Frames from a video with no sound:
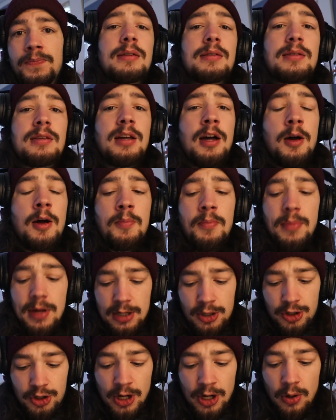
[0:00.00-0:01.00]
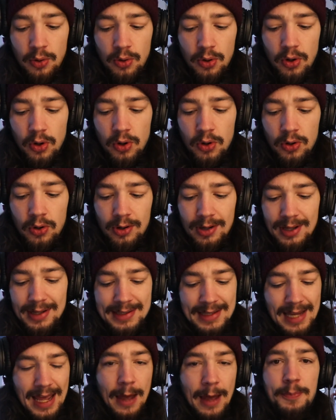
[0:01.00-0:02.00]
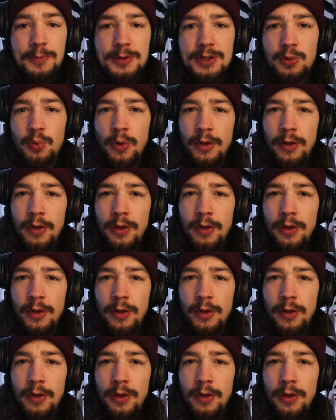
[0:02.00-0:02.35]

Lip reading: Some general tips